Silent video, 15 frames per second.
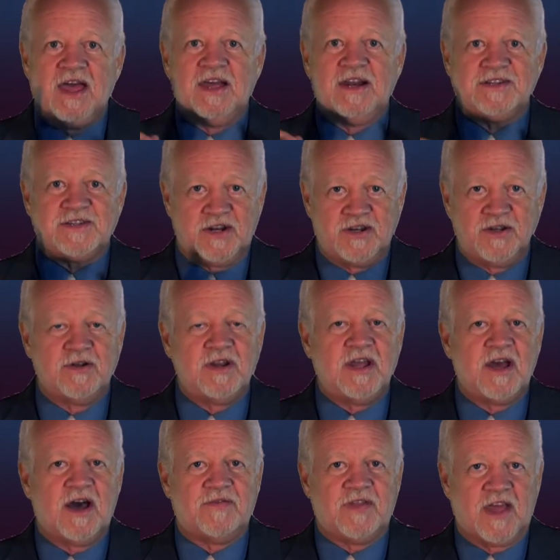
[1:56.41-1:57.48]
It is the
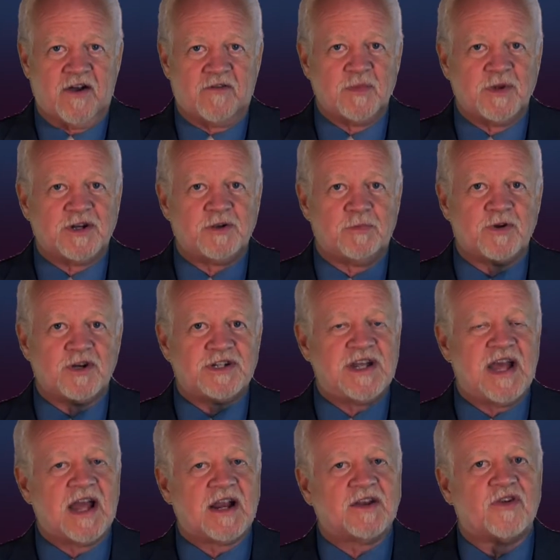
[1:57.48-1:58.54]
duty of the government to
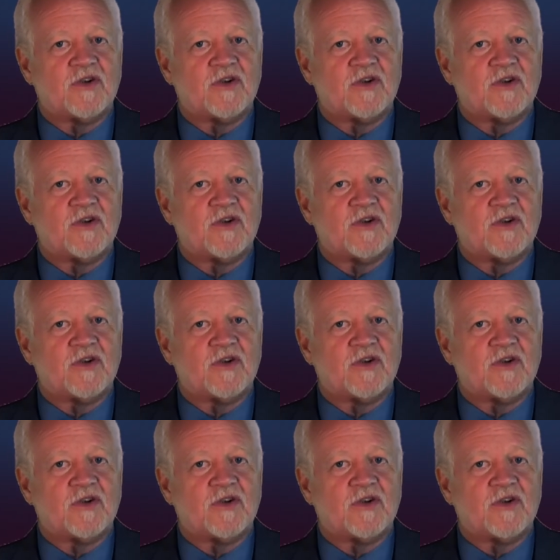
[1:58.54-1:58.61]
protect